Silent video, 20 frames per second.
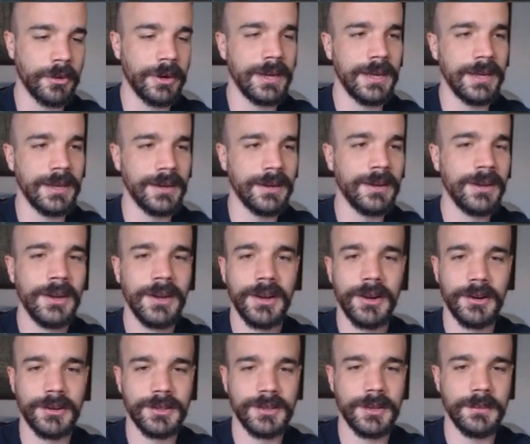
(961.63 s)
green
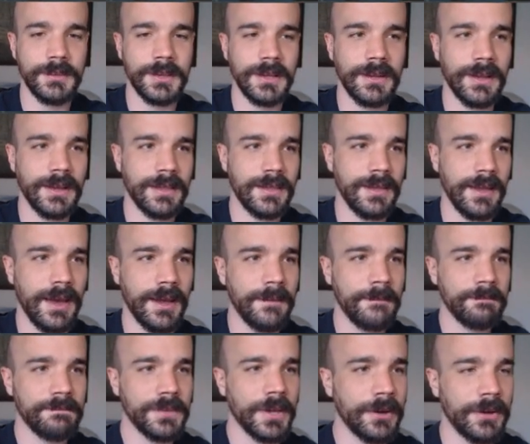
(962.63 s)
or something like
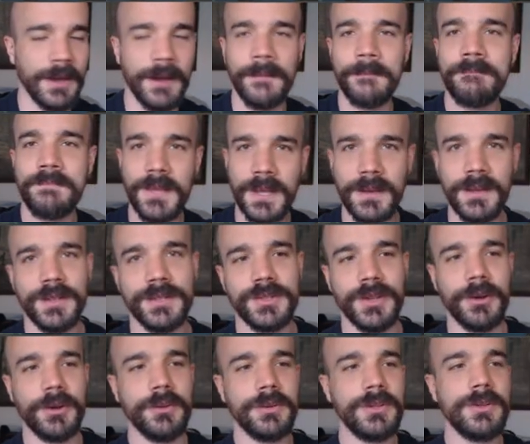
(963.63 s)
that. Okay,
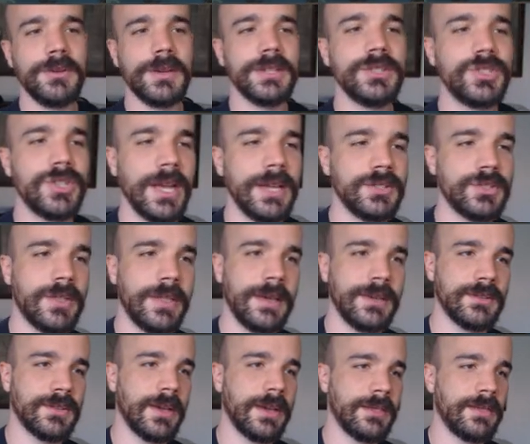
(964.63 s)
so you can change
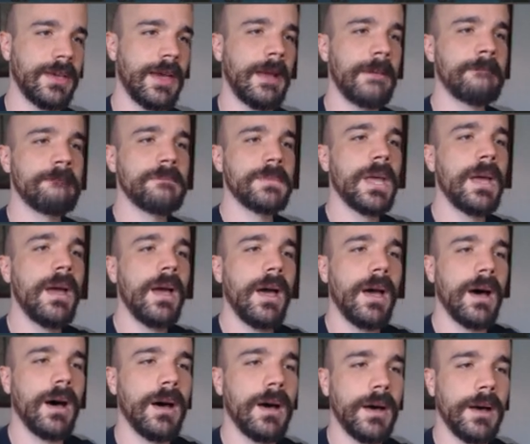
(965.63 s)
things like that.
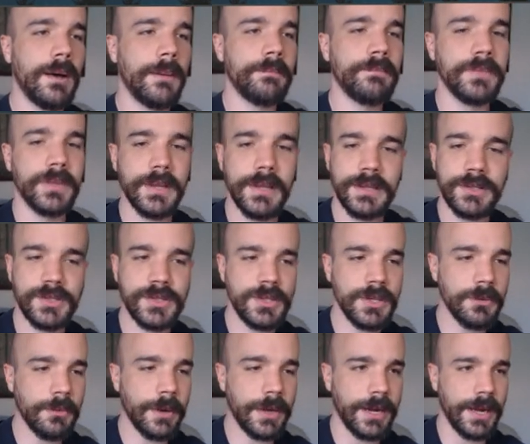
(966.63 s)
Um, let's
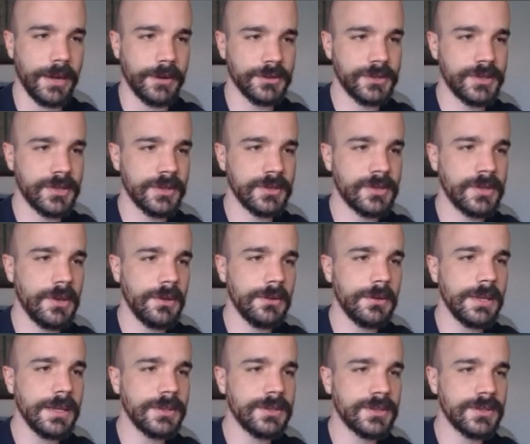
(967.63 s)
see what else.
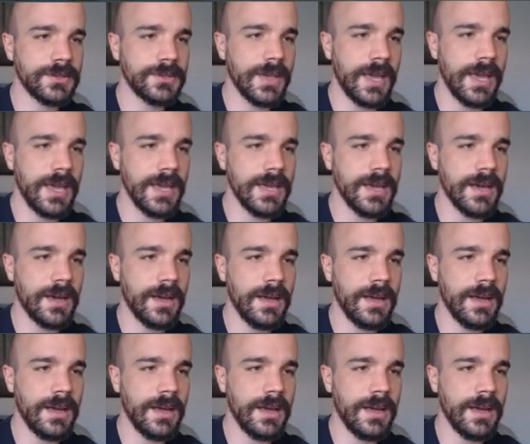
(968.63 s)
So let's say